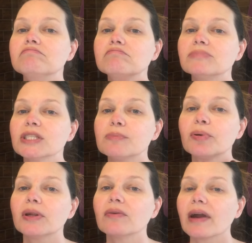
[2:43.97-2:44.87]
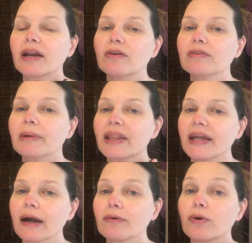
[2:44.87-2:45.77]
just put it right over my
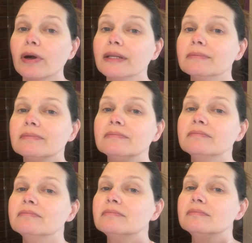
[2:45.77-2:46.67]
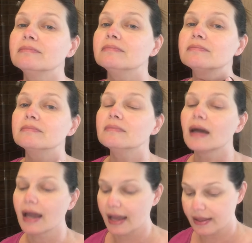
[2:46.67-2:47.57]
thyroid,
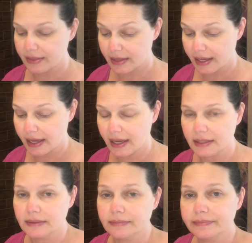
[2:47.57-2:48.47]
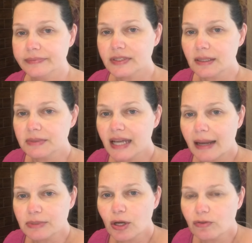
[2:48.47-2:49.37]
and then
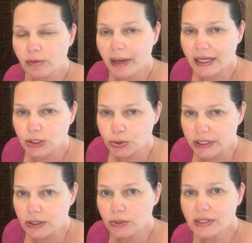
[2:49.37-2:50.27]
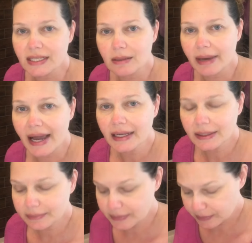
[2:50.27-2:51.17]
sometimes over my adrenals in the back.
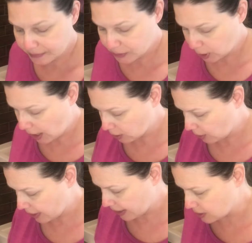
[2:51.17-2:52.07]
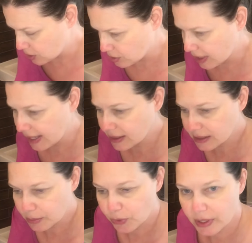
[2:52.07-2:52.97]
So I'll go ahead and do that
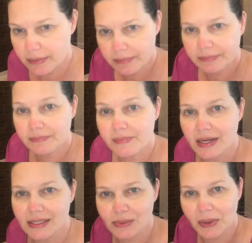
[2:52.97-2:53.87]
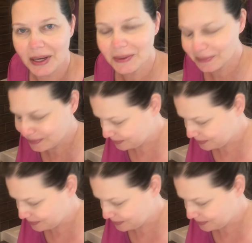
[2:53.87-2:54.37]
this morning as well.